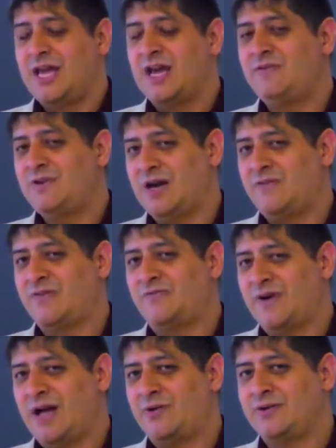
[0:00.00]
Have you ever
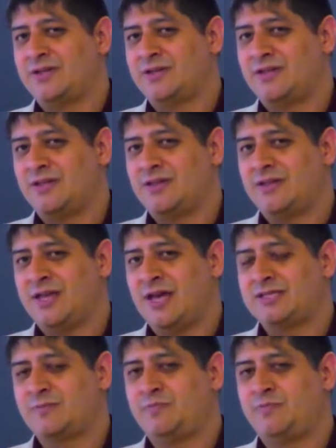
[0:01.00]
found
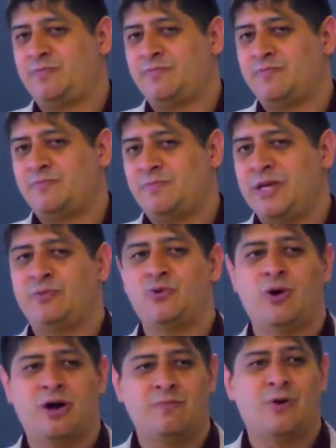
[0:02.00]
that people
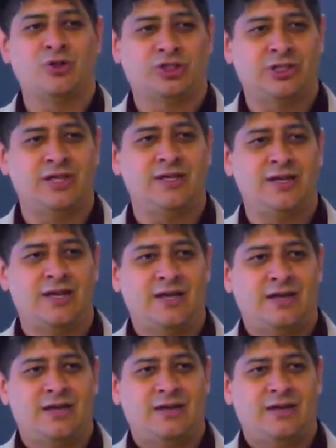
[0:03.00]
who are emotionally,
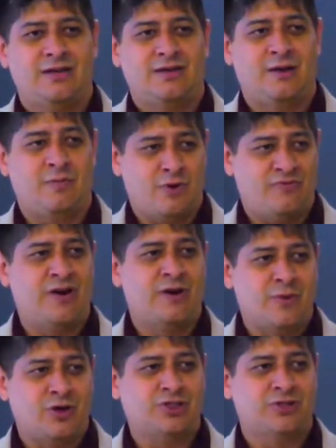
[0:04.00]
very
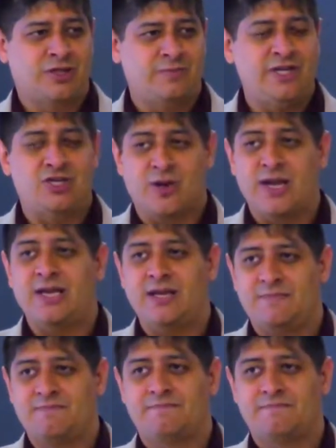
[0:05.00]
emotional, can be draining?